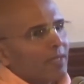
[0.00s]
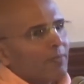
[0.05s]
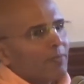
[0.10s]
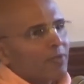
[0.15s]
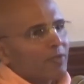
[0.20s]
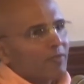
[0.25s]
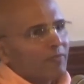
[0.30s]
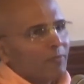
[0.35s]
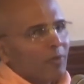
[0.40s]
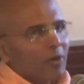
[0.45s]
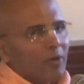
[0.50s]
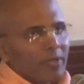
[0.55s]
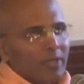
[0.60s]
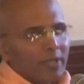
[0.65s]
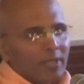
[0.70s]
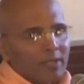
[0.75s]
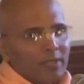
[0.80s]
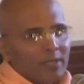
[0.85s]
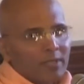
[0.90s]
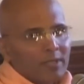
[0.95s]
types of
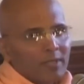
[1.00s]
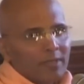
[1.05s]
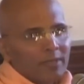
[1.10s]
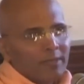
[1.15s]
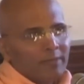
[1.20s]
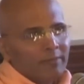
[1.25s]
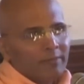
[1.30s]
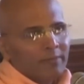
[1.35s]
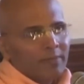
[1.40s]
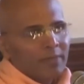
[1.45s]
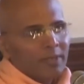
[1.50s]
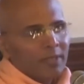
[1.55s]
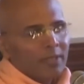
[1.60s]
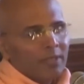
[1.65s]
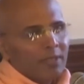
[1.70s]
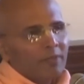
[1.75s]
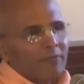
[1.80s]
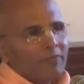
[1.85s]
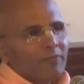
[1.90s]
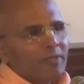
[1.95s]
bodies
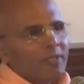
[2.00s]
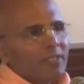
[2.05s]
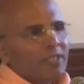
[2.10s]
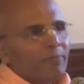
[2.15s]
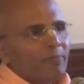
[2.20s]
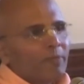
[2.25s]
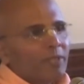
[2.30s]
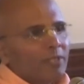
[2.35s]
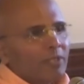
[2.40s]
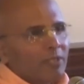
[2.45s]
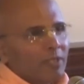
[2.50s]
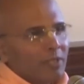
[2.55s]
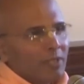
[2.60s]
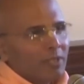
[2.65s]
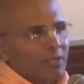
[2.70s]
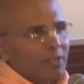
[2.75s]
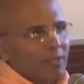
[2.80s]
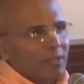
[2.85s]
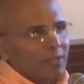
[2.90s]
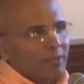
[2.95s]
in different
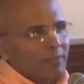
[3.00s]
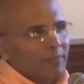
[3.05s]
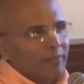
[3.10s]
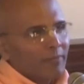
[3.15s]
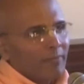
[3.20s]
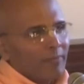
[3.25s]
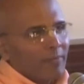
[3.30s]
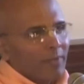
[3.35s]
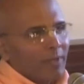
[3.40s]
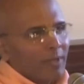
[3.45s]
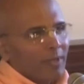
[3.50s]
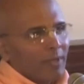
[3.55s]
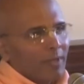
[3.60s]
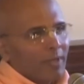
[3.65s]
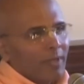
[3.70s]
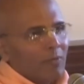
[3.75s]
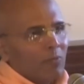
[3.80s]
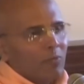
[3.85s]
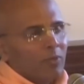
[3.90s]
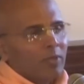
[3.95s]
species,
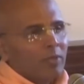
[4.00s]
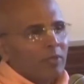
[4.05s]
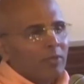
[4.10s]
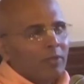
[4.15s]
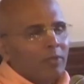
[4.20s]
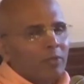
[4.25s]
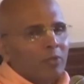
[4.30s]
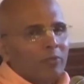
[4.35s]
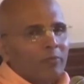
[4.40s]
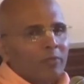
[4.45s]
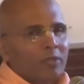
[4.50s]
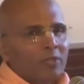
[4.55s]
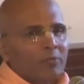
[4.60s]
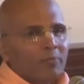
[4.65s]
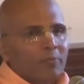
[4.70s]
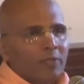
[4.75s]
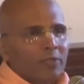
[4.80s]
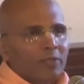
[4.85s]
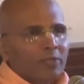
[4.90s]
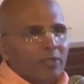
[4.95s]
and within the human
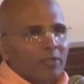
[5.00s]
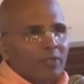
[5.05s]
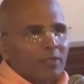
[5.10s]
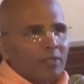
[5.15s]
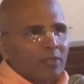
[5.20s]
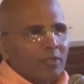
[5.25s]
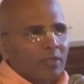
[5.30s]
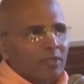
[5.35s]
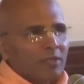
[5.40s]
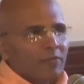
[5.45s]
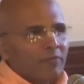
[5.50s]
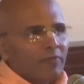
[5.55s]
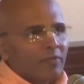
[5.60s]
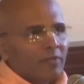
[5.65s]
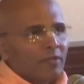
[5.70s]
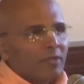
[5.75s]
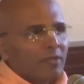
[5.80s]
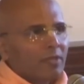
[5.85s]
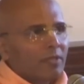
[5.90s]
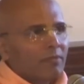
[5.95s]
species in
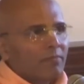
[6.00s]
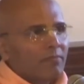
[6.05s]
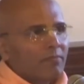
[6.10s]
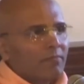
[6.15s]
different